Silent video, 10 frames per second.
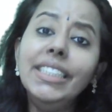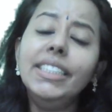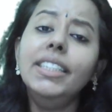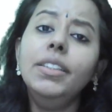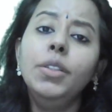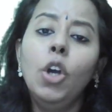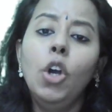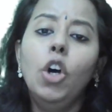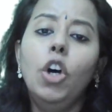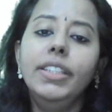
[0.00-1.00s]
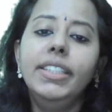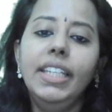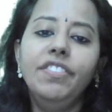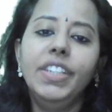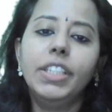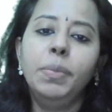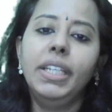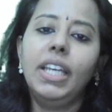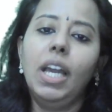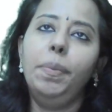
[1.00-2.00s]
return on the
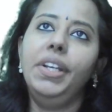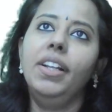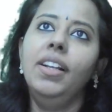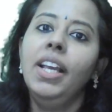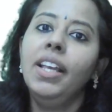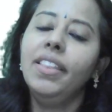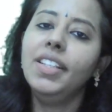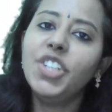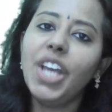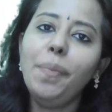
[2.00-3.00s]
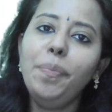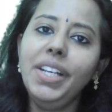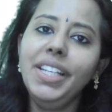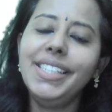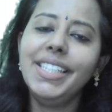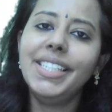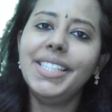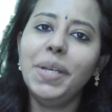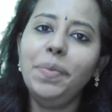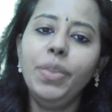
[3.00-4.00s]
investment capital. The Japanese
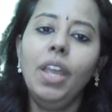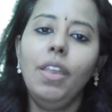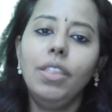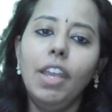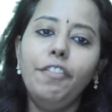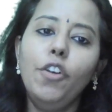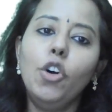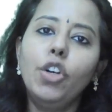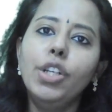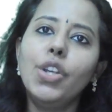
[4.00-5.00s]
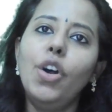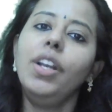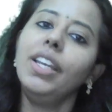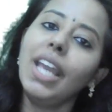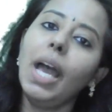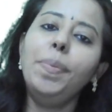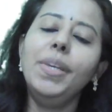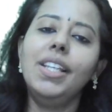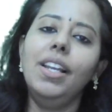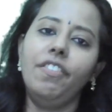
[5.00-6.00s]
system, they focus on
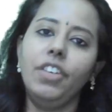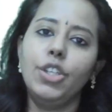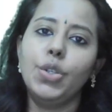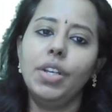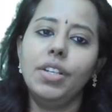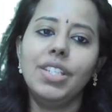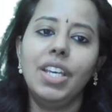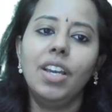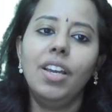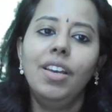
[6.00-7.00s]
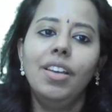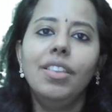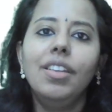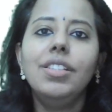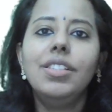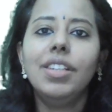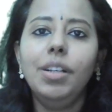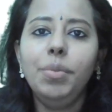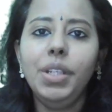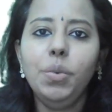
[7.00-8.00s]
capital efficiency. The
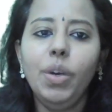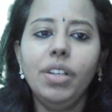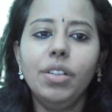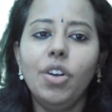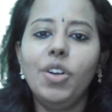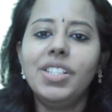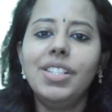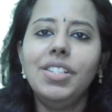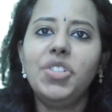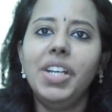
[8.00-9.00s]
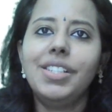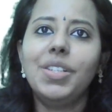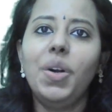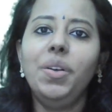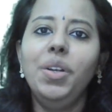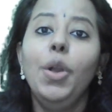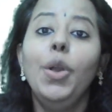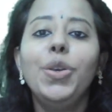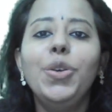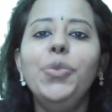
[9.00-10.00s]
German one concentrates on
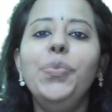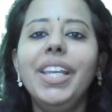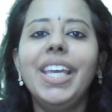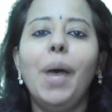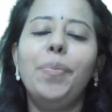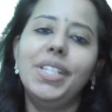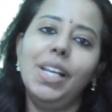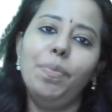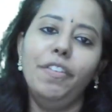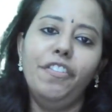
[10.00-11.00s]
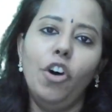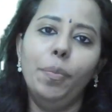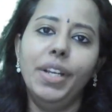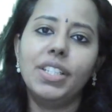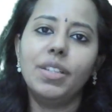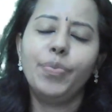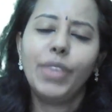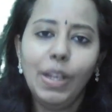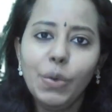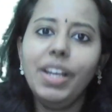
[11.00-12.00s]
human capital performance.
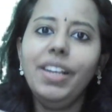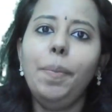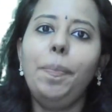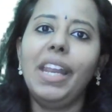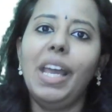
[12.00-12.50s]
Look at the